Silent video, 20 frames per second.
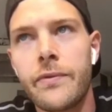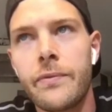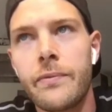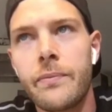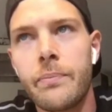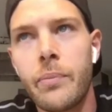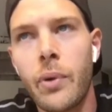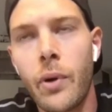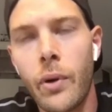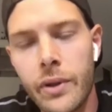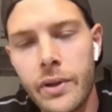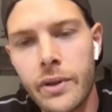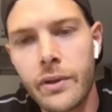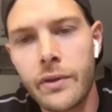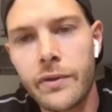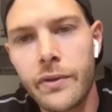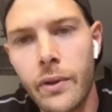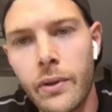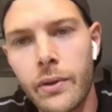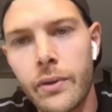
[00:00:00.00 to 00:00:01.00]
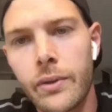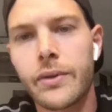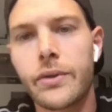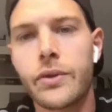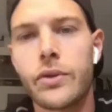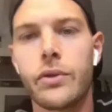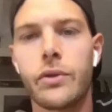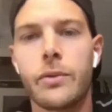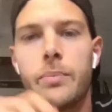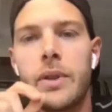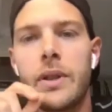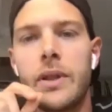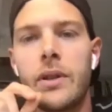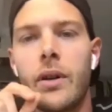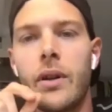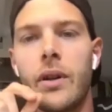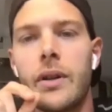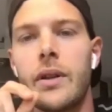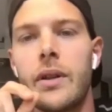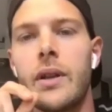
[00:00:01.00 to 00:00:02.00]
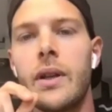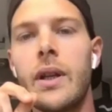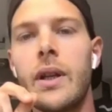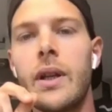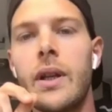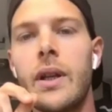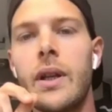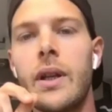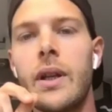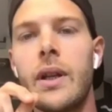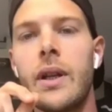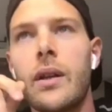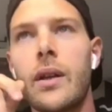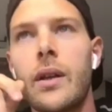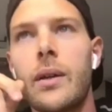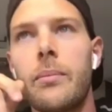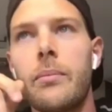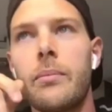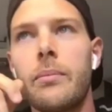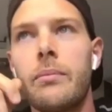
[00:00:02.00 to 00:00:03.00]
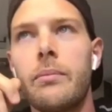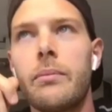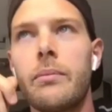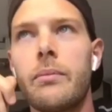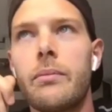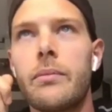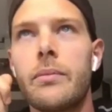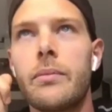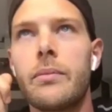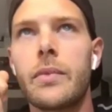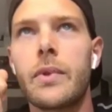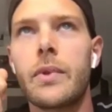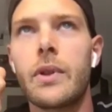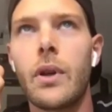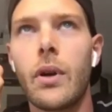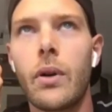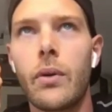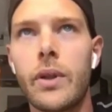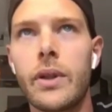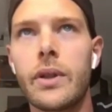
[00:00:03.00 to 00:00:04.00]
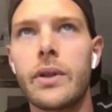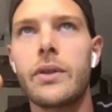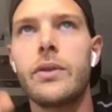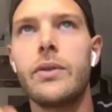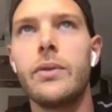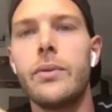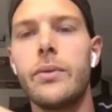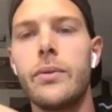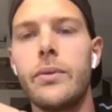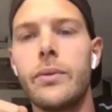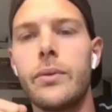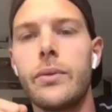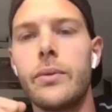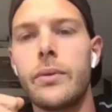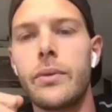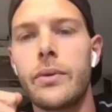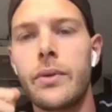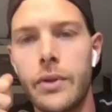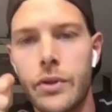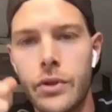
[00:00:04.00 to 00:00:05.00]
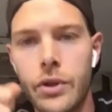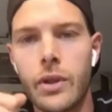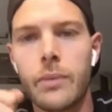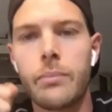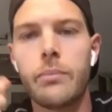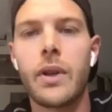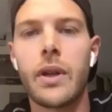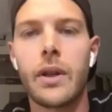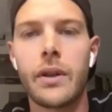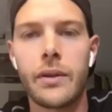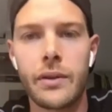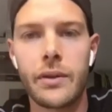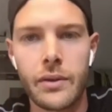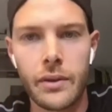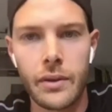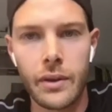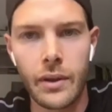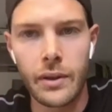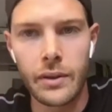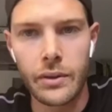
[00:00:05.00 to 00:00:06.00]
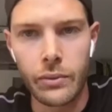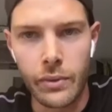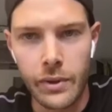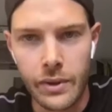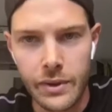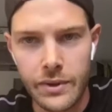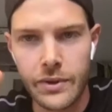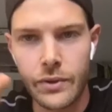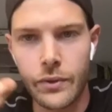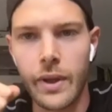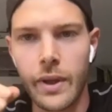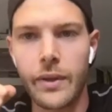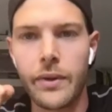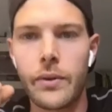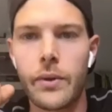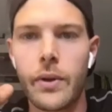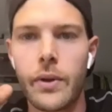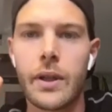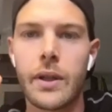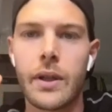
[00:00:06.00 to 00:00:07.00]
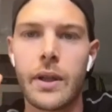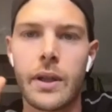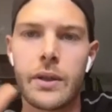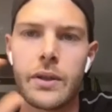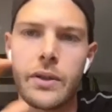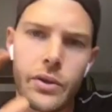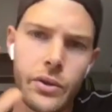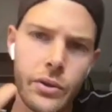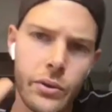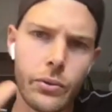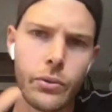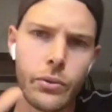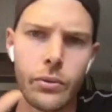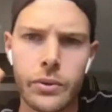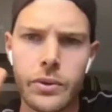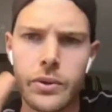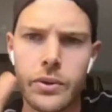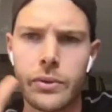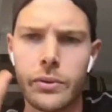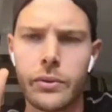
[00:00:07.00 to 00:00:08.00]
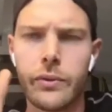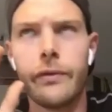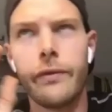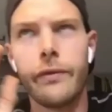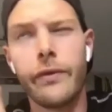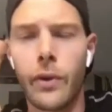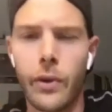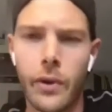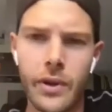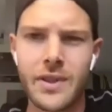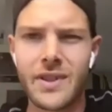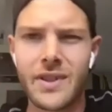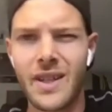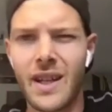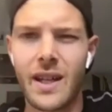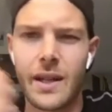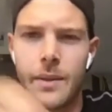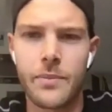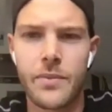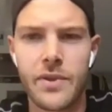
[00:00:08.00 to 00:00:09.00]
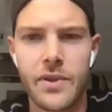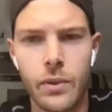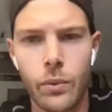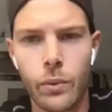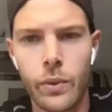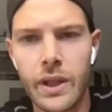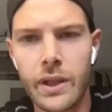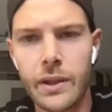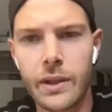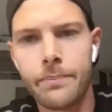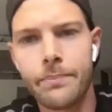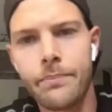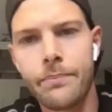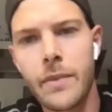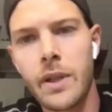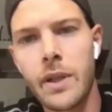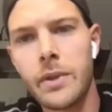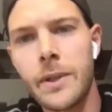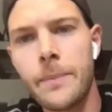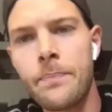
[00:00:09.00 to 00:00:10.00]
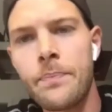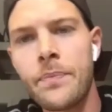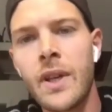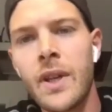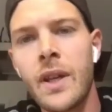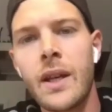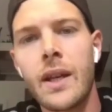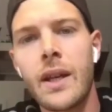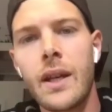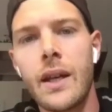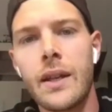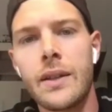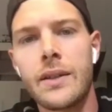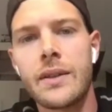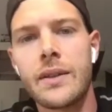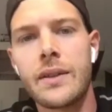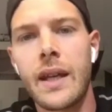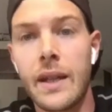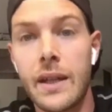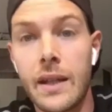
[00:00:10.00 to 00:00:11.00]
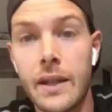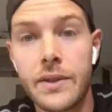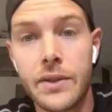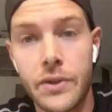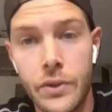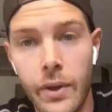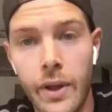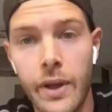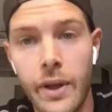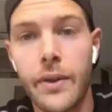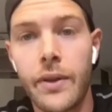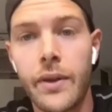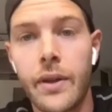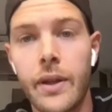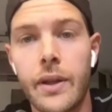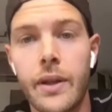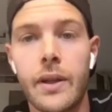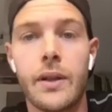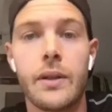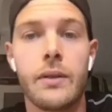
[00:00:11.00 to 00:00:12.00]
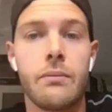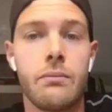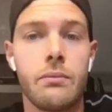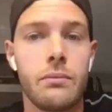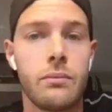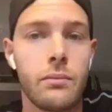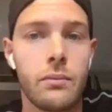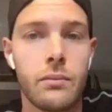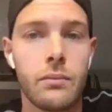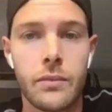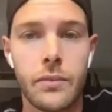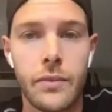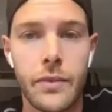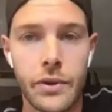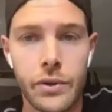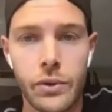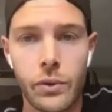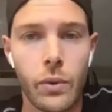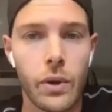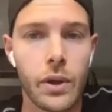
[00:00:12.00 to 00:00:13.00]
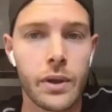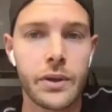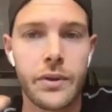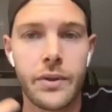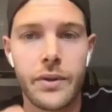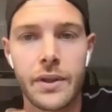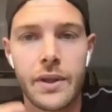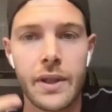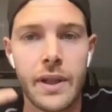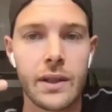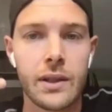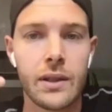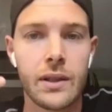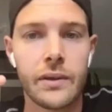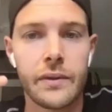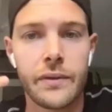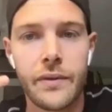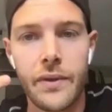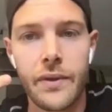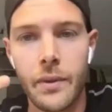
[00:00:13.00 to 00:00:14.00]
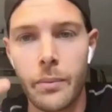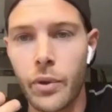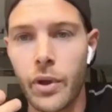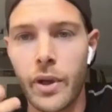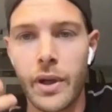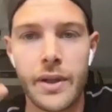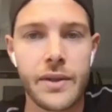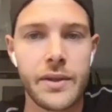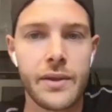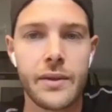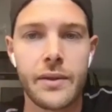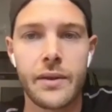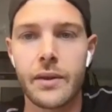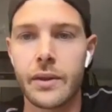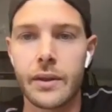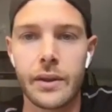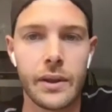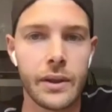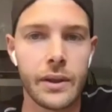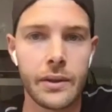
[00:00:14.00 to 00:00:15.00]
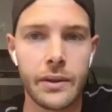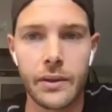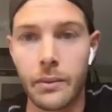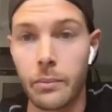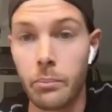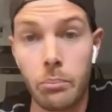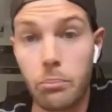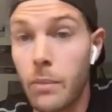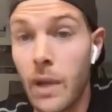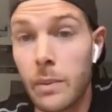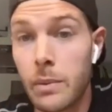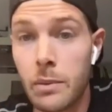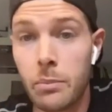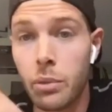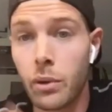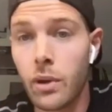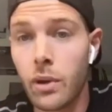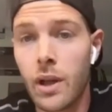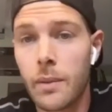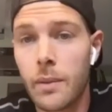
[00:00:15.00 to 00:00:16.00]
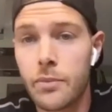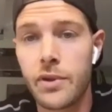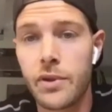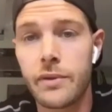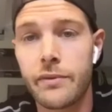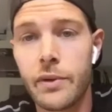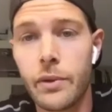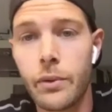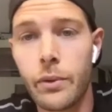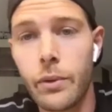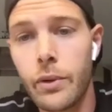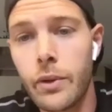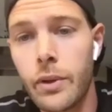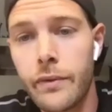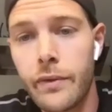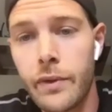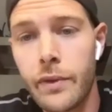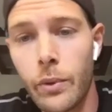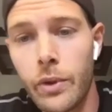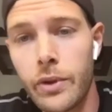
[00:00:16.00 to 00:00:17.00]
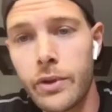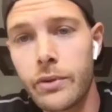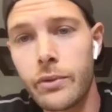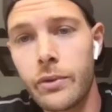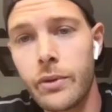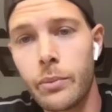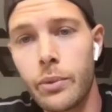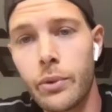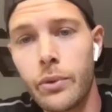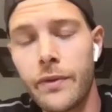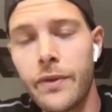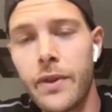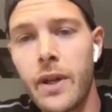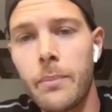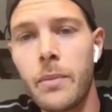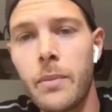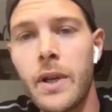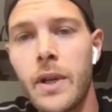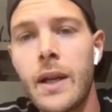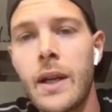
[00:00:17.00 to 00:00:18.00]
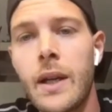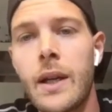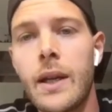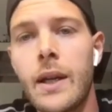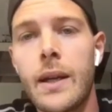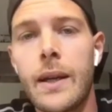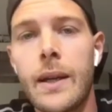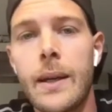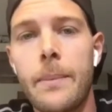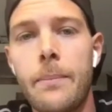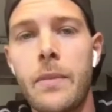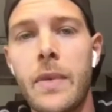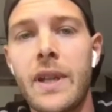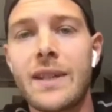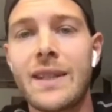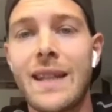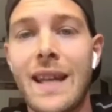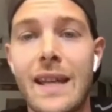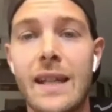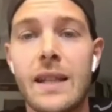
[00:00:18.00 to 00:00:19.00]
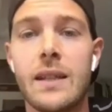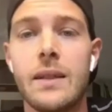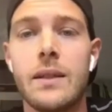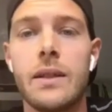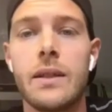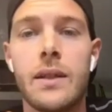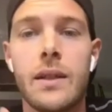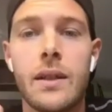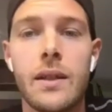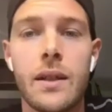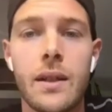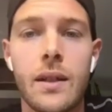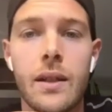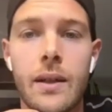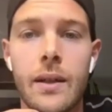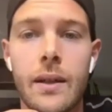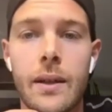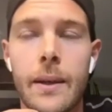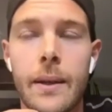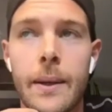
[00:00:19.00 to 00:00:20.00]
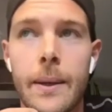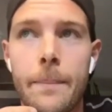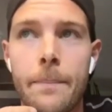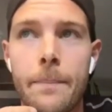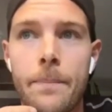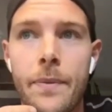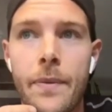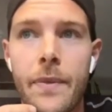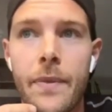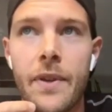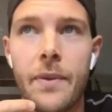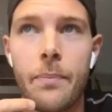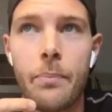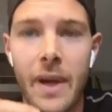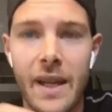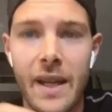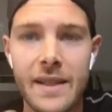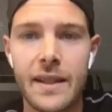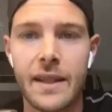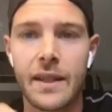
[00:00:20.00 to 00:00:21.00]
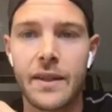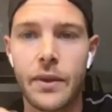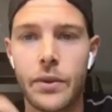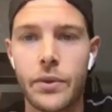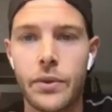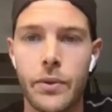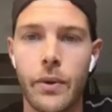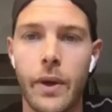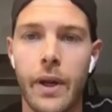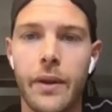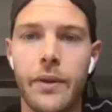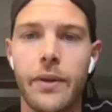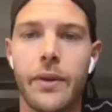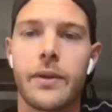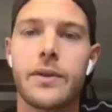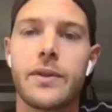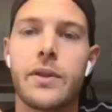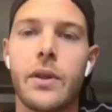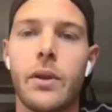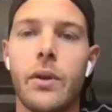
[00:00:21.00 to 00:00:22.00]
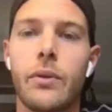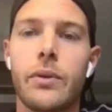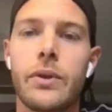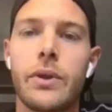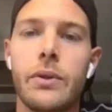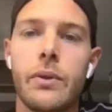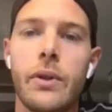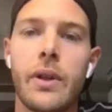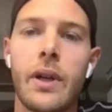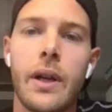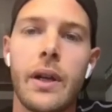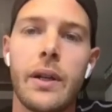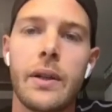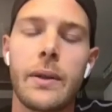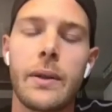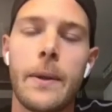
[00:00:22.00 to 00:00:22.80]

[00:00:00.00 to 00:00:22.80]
point of focus should be on um, going to the gym and uh, doing strength training two to four times a week, maybe, and gaining strength in the squat, the deadlift, the press, the, maybe pull-ups if you if you want to improve them, um, and gain um, basic strength so you can